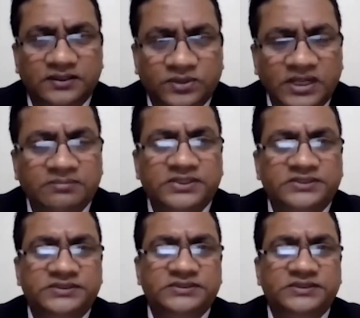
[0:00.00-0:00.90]

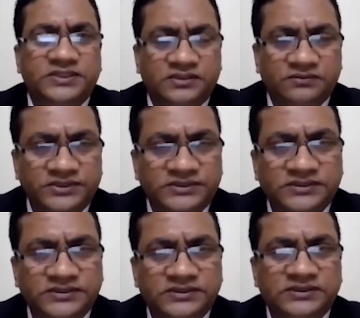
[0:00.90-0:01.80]
Collaborations,
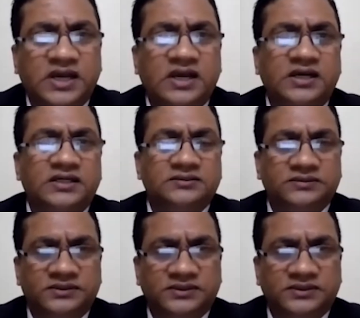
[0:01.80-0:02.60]
innovations are